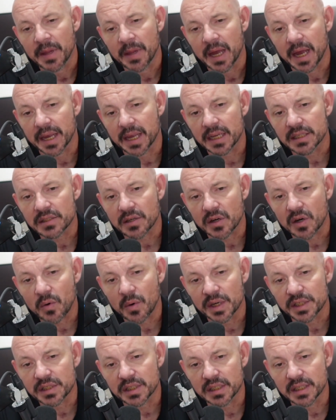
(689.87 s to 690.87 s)
I guess our
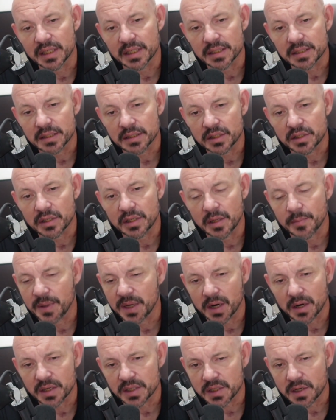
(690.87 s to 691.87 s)
question is, should he
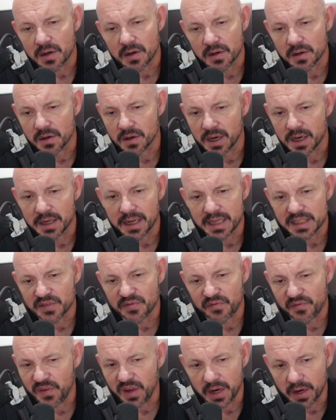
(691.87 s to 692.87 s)
be our starter? And that's
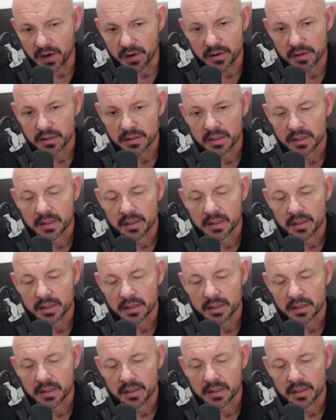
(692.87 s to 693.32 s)
fair.